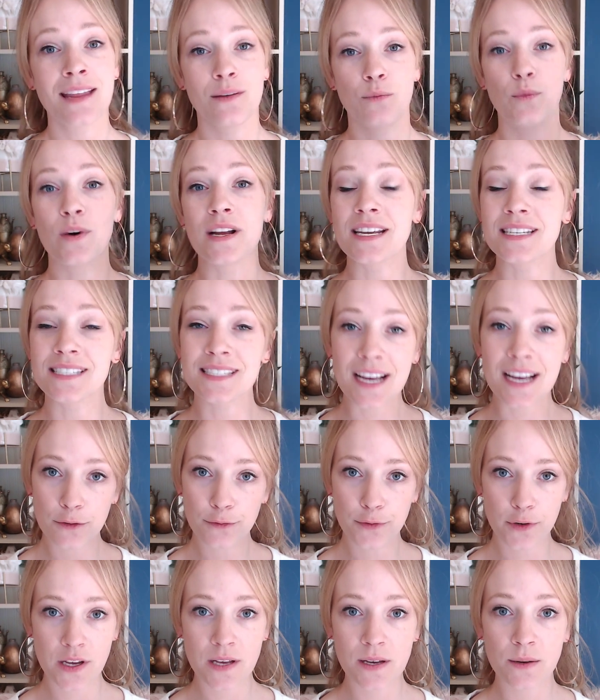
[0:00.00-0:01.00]
What is there
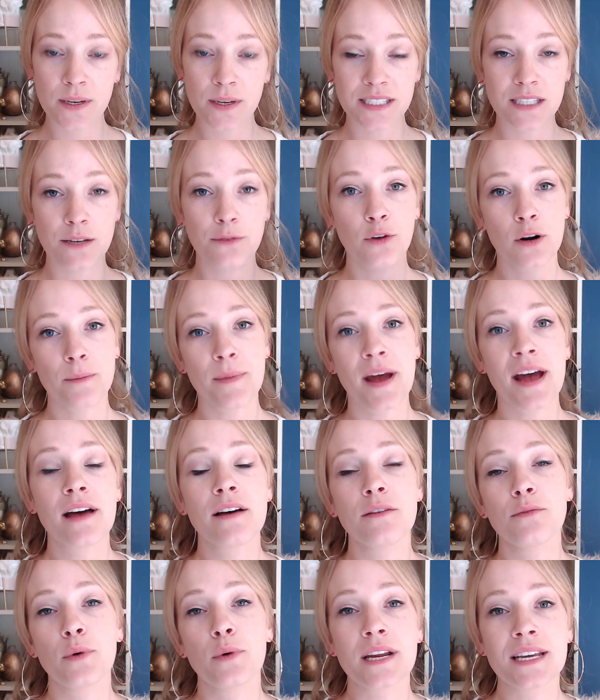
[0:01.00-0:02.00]
for you is the format
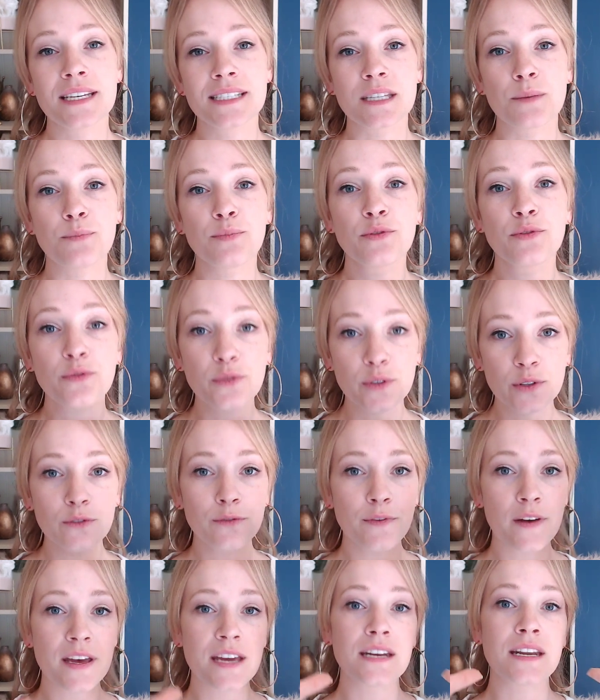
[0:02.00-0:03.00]
of what is the
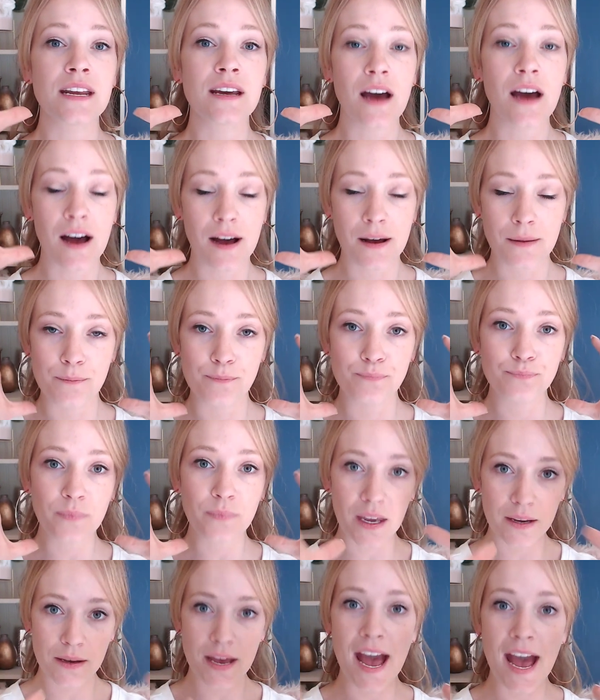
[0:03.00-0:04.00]
proven um,
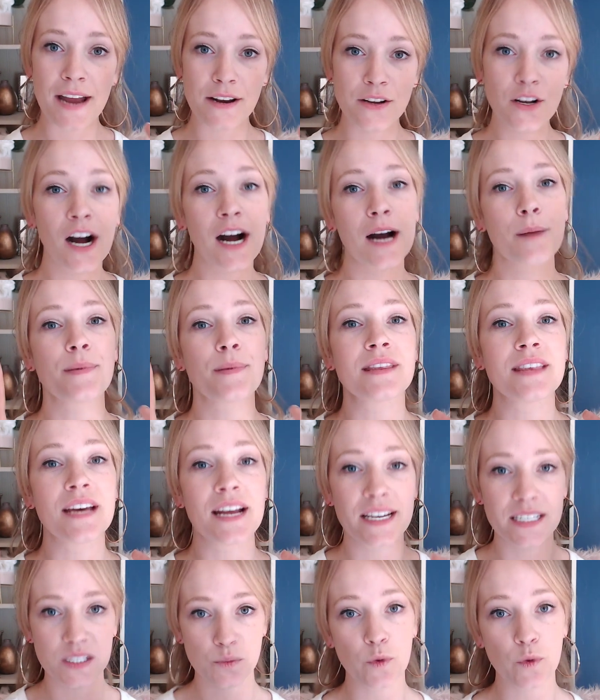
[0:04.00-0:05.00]
ad copy that
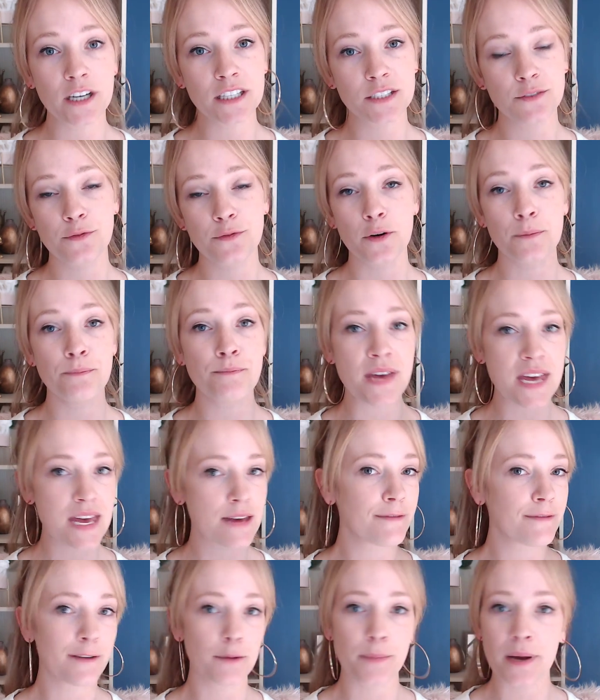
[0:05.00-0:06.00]
has worked for
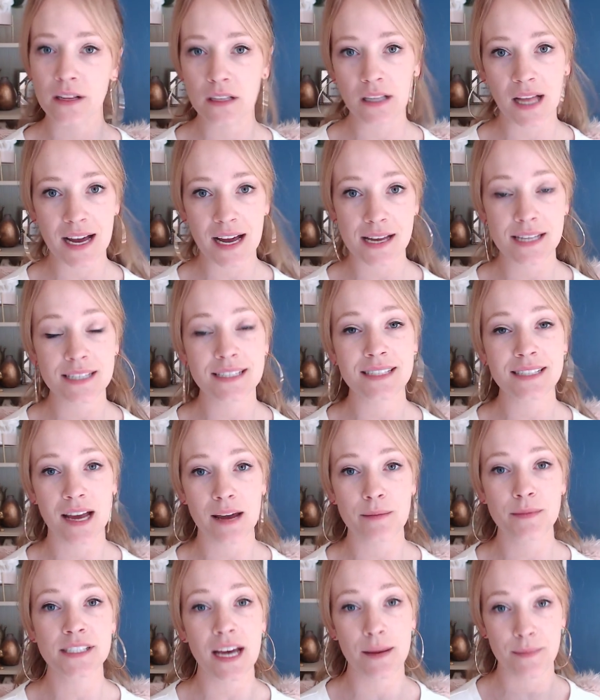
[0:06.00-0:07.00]
me, for my clients,
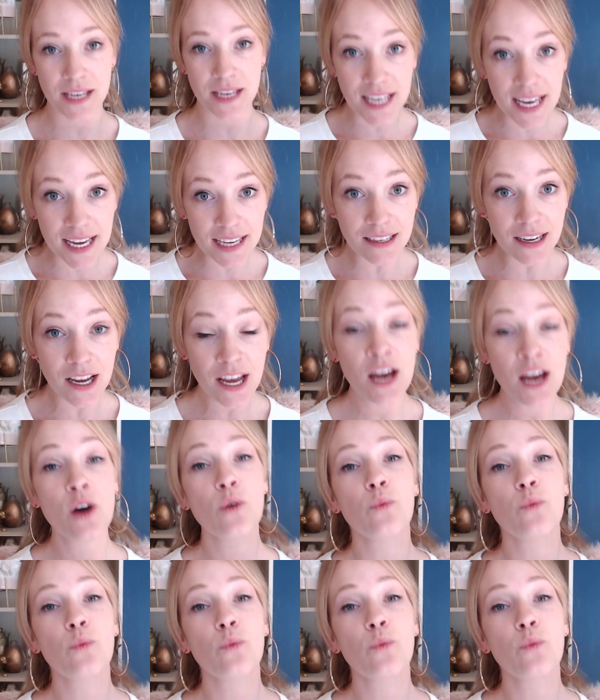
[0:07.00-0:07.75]
time and time again.